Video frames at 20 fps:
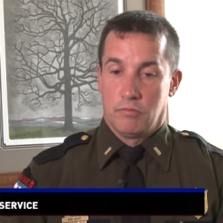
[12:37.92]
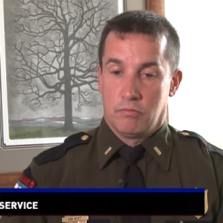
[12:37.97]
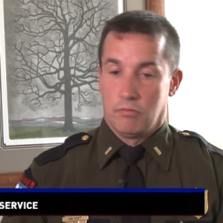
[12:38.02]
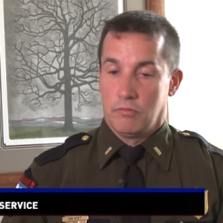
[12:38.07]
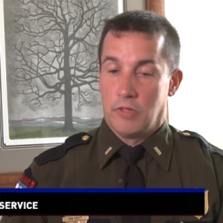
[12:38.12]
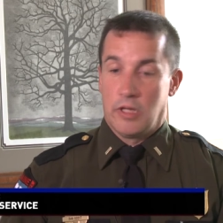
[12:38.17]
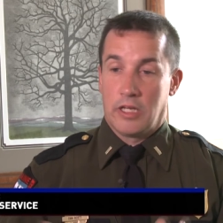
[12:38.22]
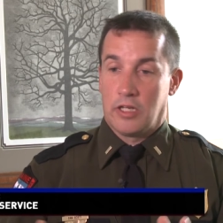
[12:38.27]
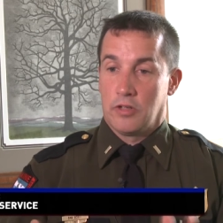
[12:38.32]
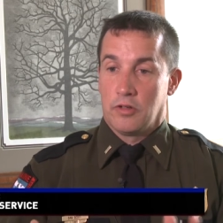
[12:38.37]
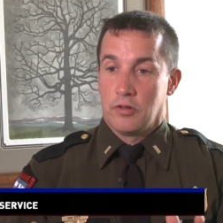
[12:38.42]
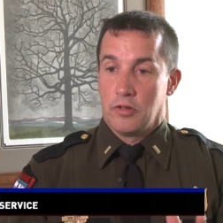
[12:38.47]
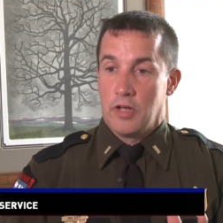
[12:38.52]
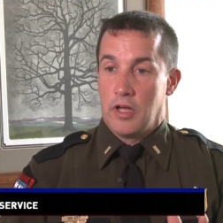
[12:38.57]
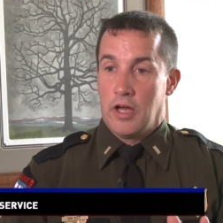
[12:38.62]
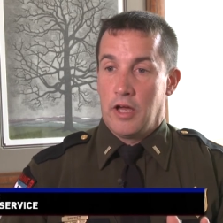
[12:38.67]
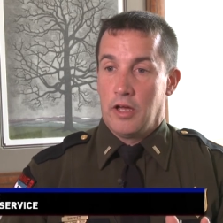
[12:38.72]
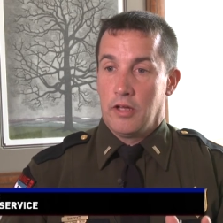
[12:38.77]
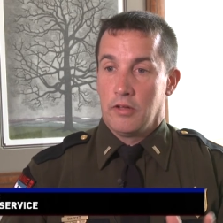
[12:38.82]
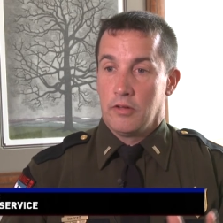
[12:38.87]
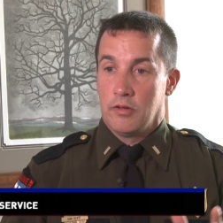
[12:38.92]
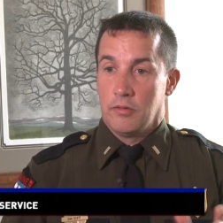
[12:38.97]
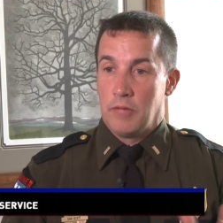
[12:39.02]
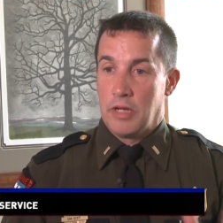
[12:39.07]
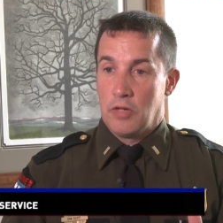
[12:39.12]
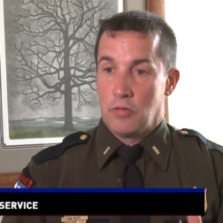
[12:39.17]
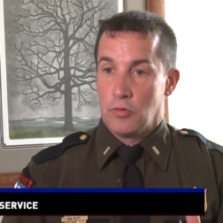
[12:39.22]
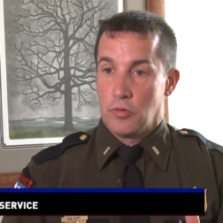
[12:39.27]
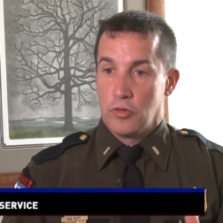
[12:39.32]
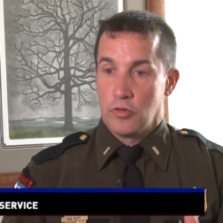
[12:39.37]
like it or not, the
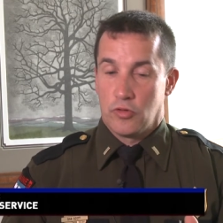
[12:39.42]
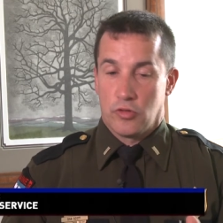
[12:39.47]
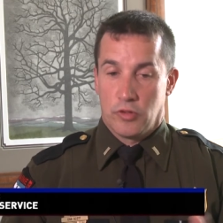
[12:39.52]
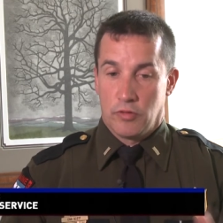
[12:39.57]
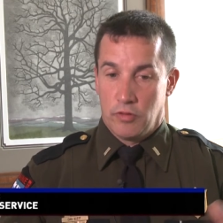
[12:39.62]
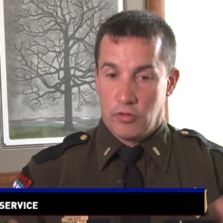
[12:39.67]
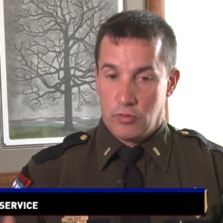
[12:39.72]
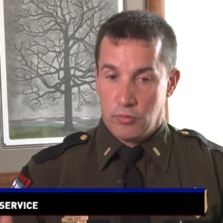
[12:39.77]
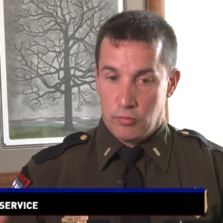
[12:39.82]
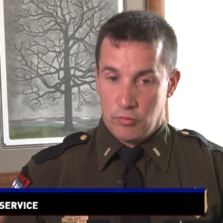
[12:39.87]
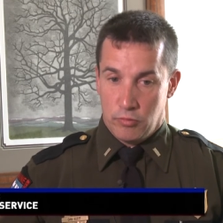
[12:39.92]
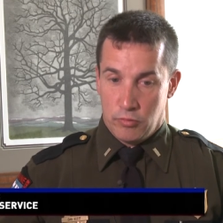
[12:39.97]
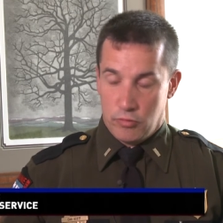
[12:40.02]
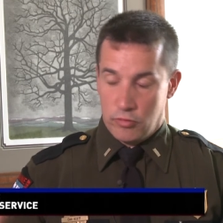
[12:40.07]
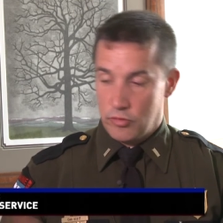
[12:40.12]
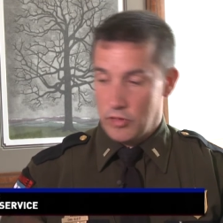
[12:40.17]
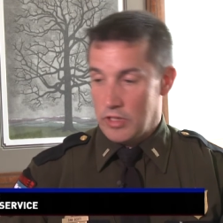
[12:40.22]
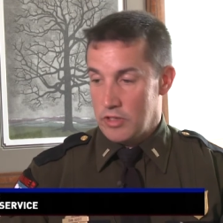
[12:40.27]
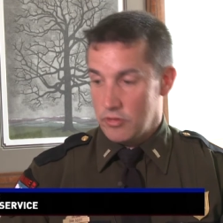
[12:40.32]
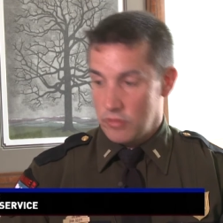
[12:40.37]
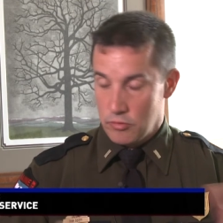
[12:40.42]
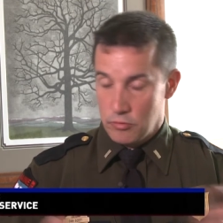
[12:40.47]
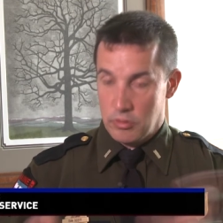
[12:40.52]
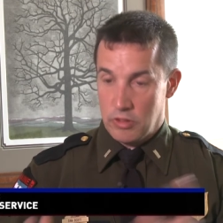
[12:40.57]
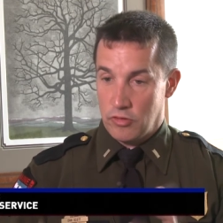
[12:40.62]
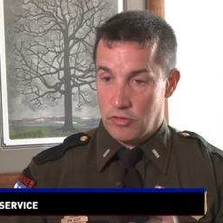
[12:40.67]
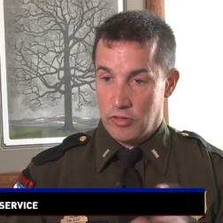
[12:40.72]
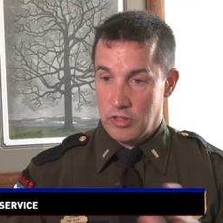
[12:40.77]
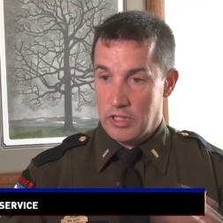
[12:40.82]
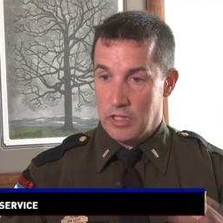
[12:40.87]
Maine Warden Service sends and
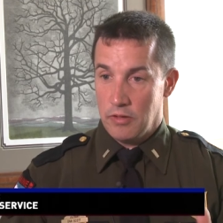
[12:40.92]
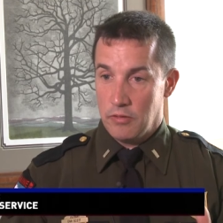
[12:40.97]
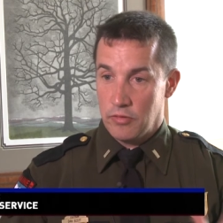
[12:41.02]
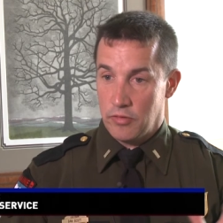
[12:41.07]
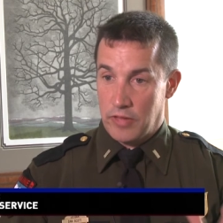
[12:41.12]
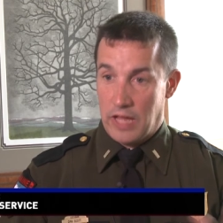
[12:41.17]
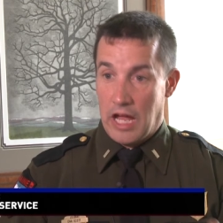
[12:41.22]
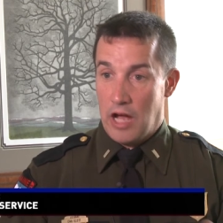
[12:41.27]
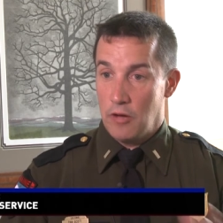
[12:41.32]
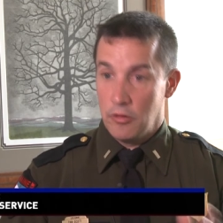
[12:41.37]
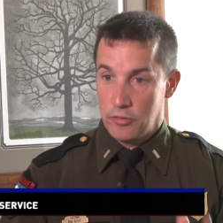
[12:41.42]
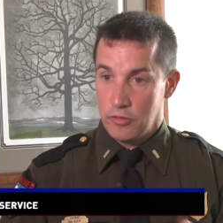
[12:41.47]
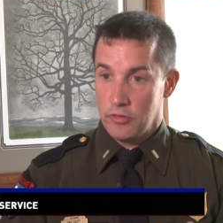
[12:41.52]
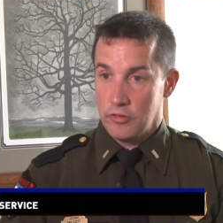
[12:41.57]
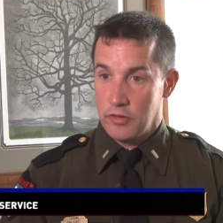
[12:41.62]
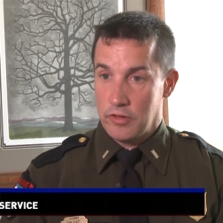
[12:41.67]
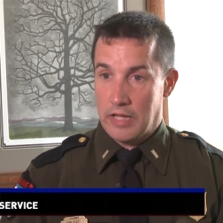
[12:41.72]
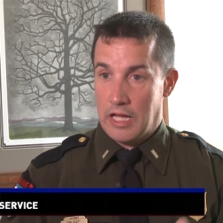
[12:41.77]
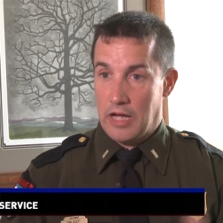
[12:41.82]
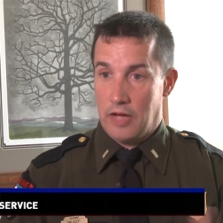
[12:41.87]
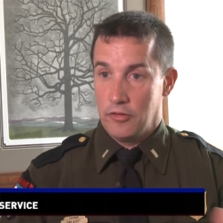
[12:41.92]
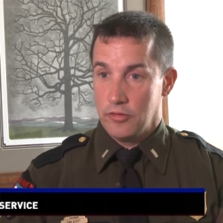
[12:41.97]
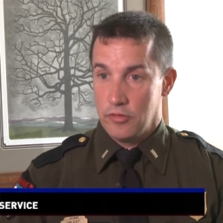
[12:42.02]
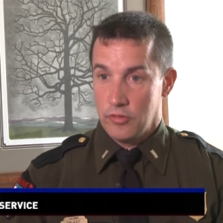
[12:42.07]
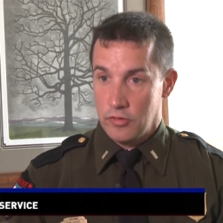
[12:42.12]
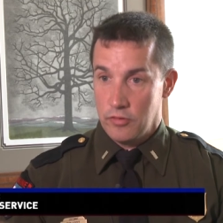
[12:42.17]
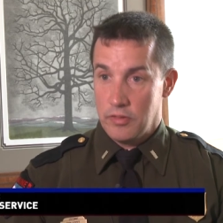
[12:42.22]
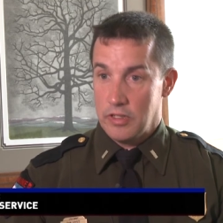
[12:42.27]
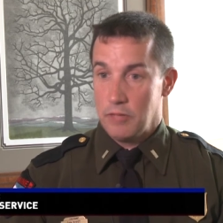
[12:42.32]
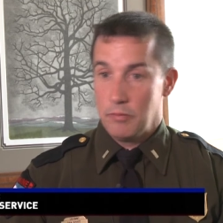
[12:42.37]
receives thousands and thousands
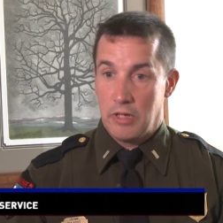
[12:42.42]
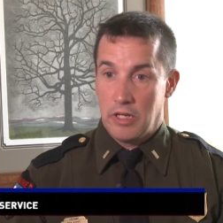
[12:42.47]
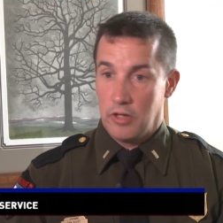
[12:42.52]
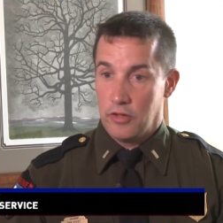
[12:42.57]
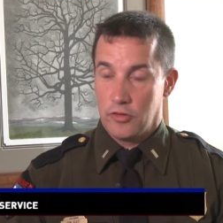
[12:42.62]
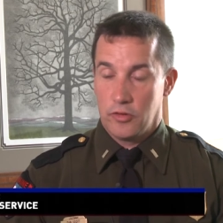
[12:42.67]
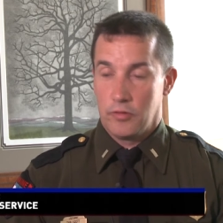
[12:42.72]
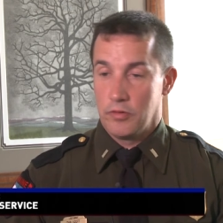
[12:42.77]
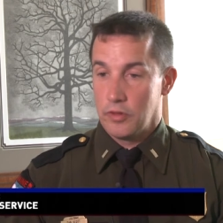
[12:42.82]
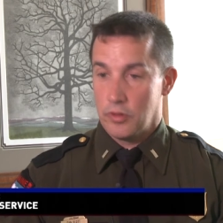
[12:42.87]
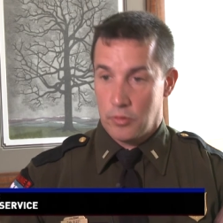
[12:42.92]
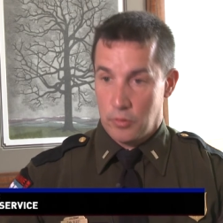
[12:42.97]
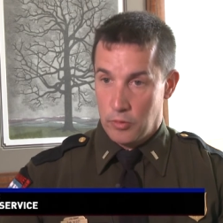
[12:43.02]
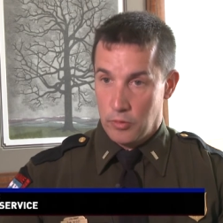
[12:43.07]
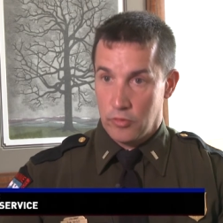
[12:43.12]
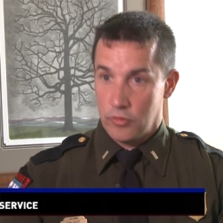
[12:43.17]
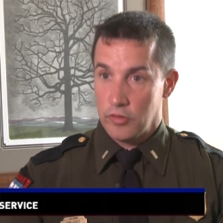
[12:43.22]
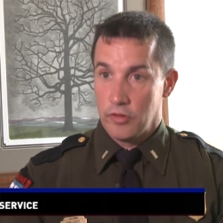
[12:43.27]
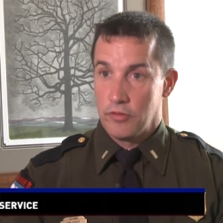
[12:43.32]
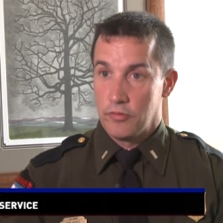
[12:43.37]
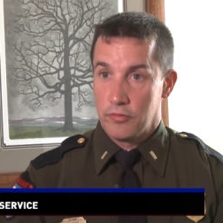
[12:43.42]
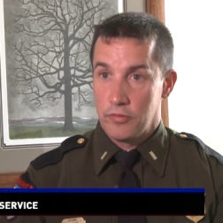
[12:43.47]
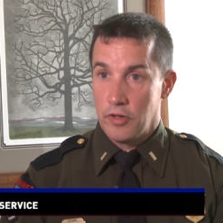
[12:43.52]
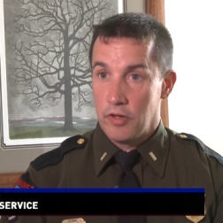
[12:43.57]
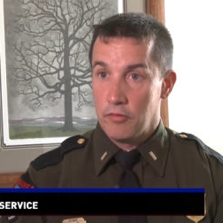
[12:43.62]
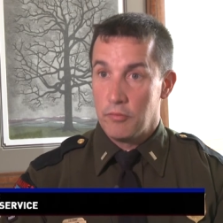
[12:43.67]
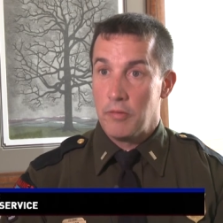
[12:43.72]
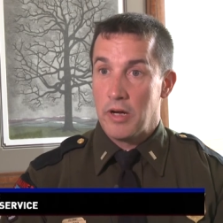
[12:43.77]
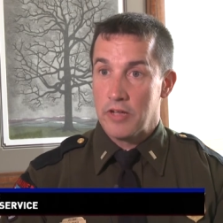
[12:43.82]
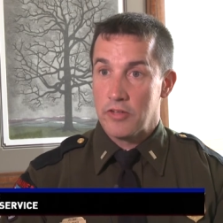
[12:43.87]
of emails over the course of,
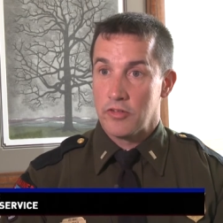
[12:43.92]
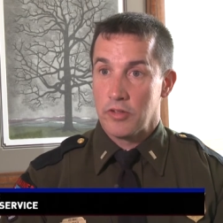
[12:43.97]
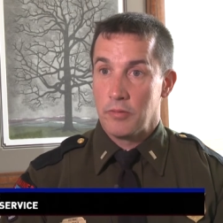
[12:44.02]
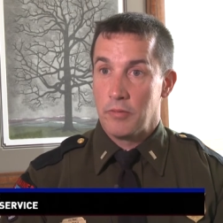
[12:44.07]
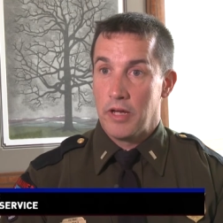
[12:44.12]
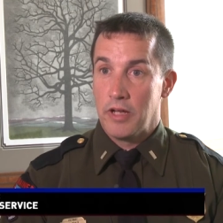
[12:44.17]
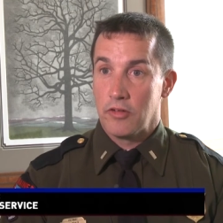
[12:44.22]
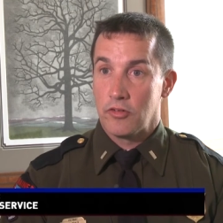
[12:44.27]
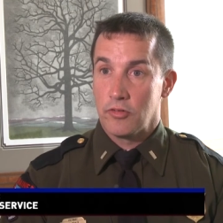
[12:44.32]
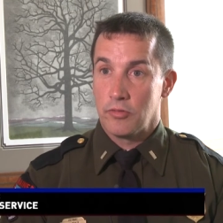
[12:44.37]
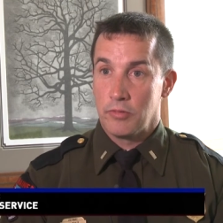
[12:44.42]
of months and months.